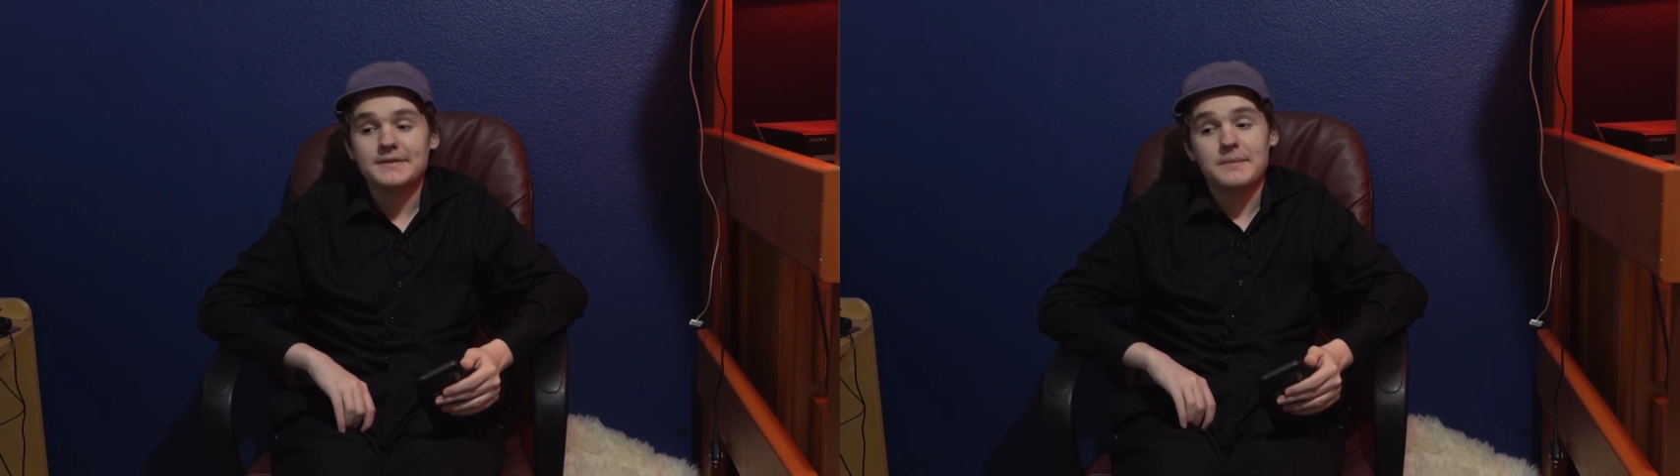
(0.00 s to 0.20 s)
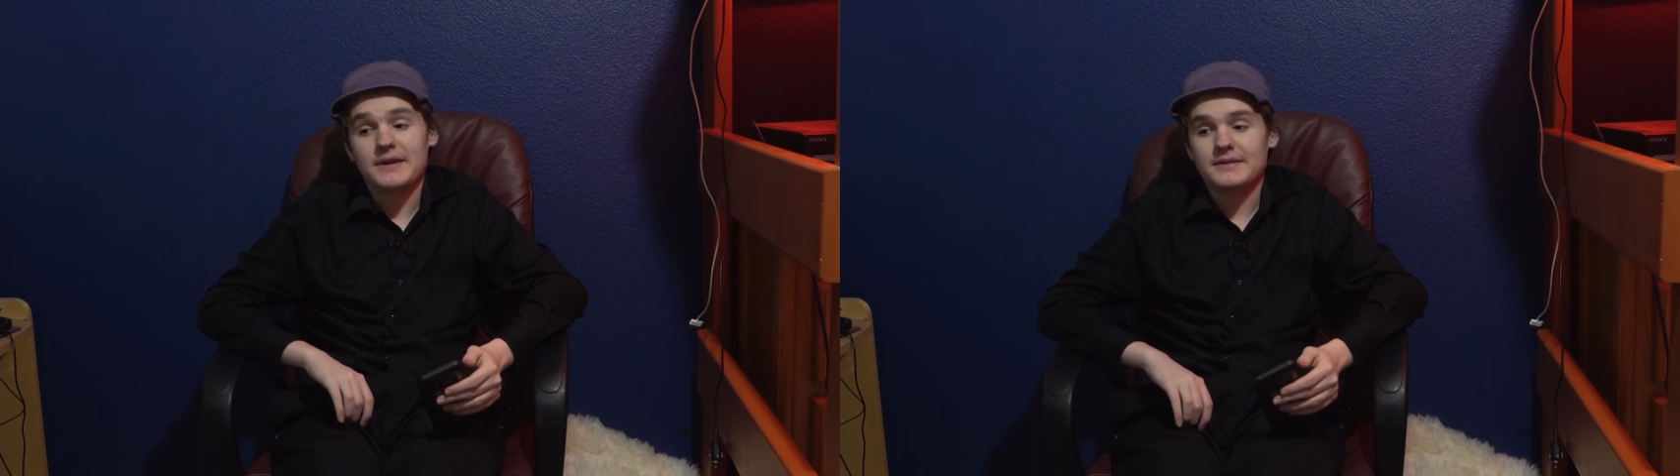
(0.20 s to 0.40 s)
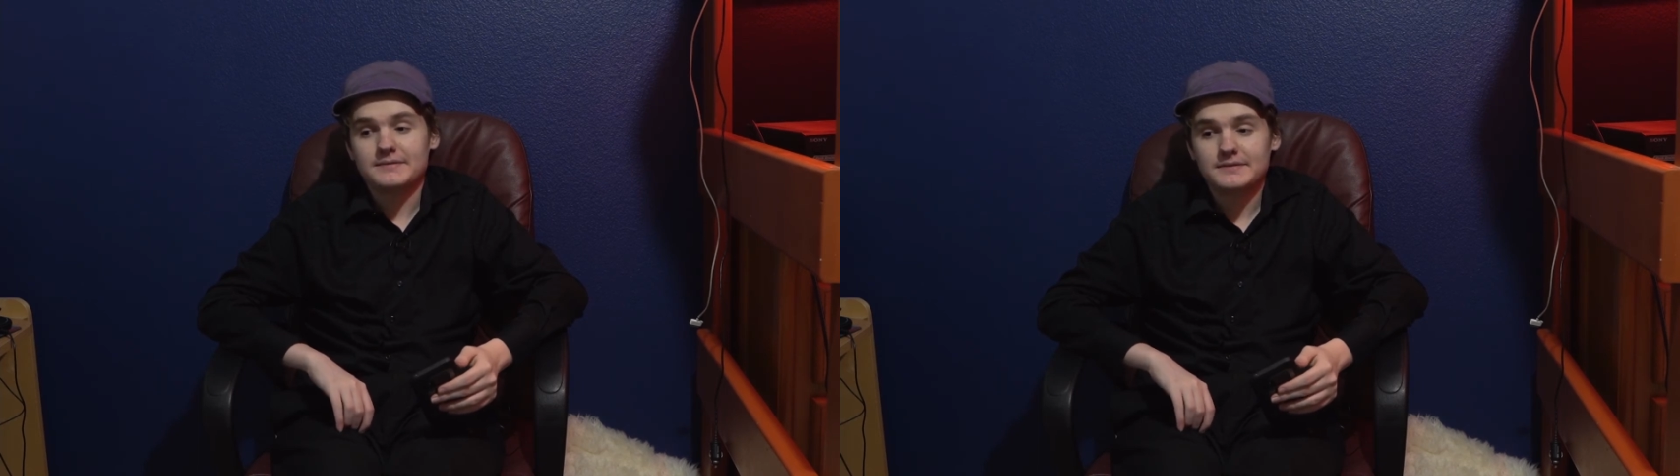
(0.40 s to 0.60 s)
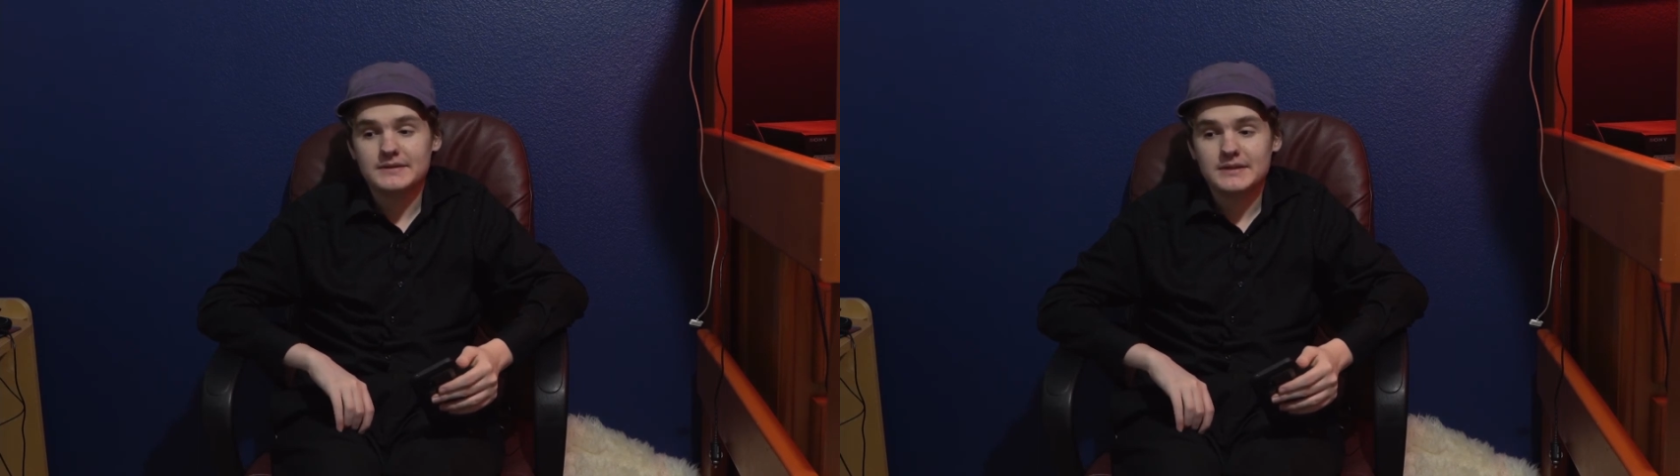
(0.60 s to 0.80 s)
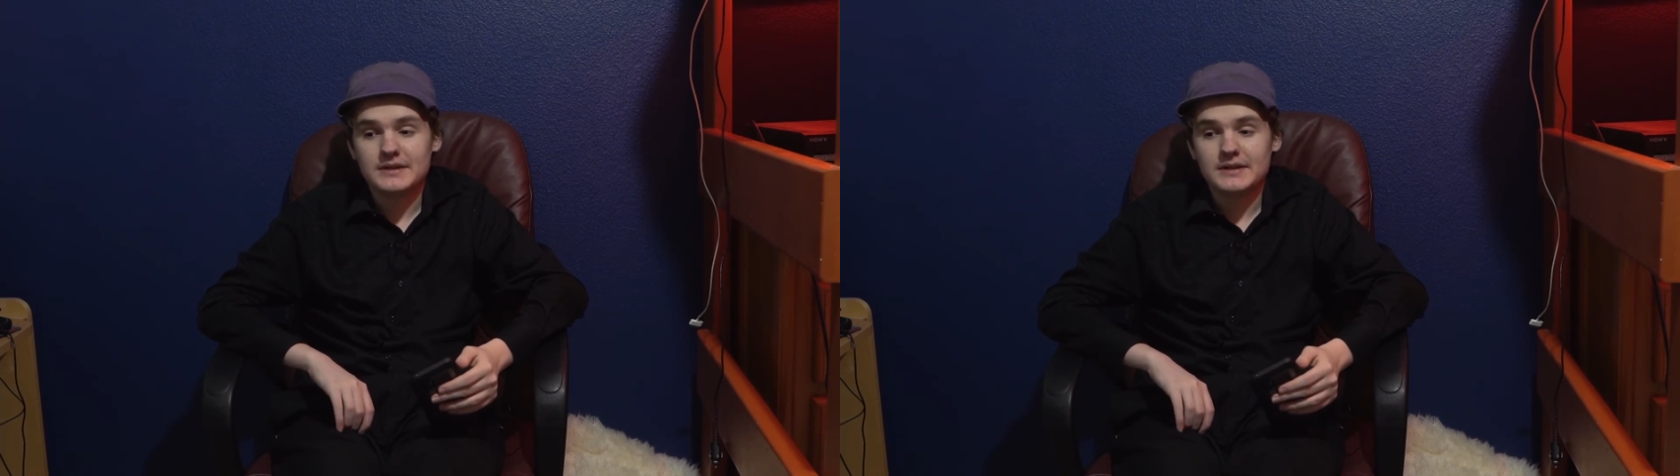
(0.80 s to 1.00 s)
mean,
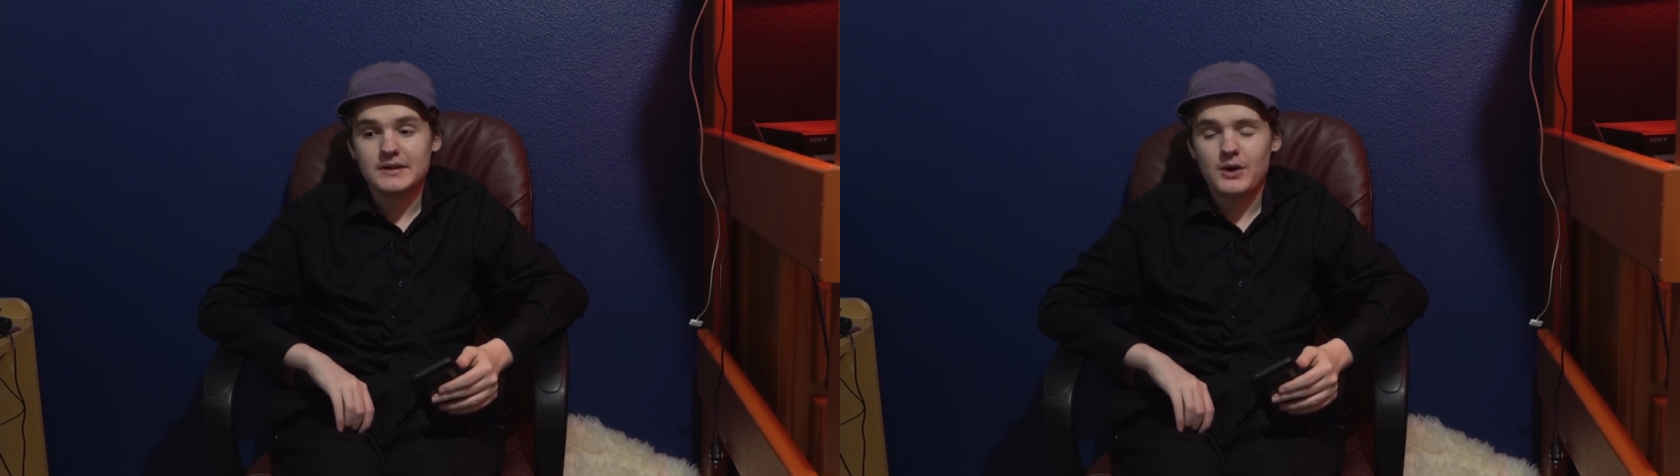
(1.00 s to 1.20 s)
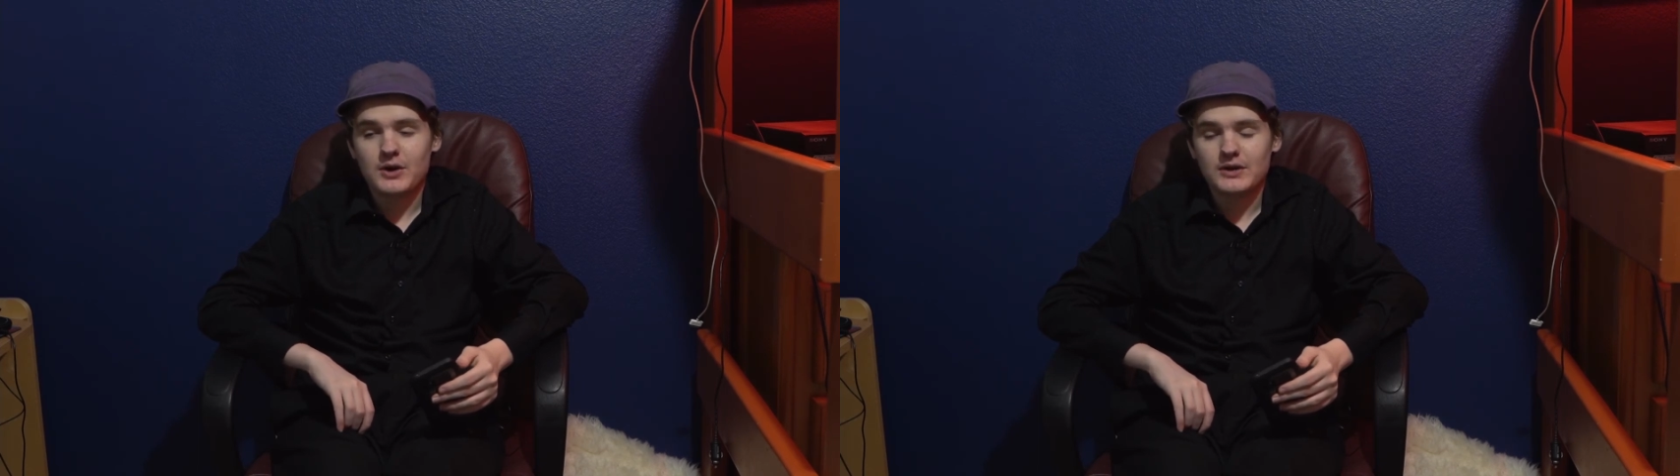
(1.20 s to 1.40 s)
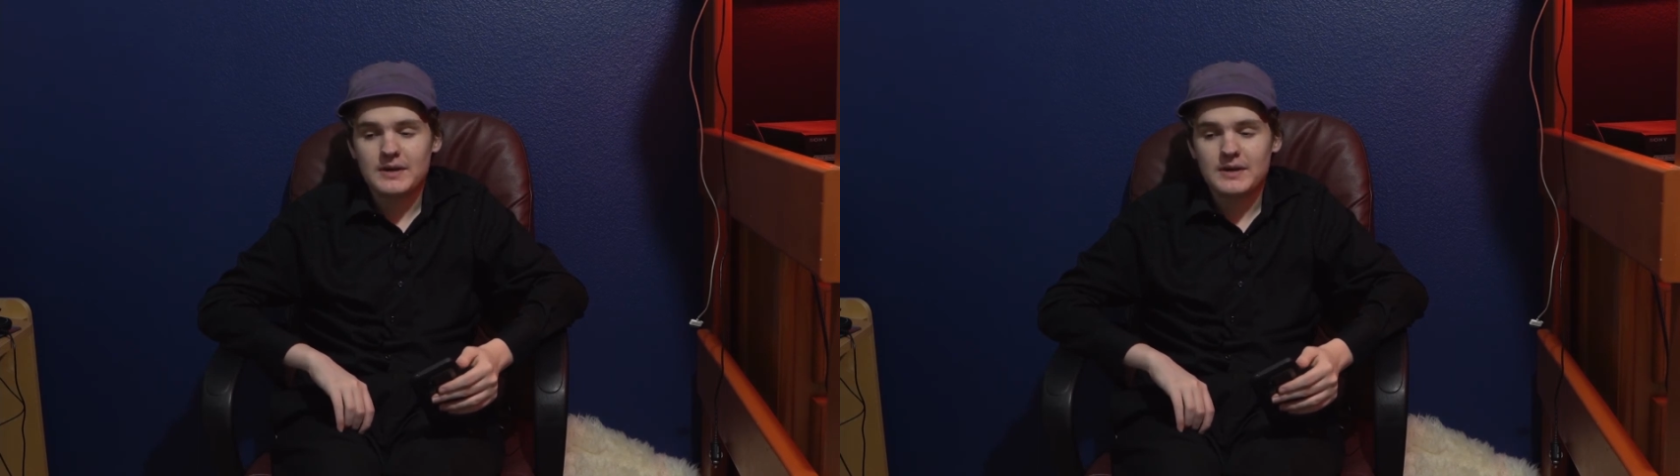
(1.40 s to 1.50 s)
art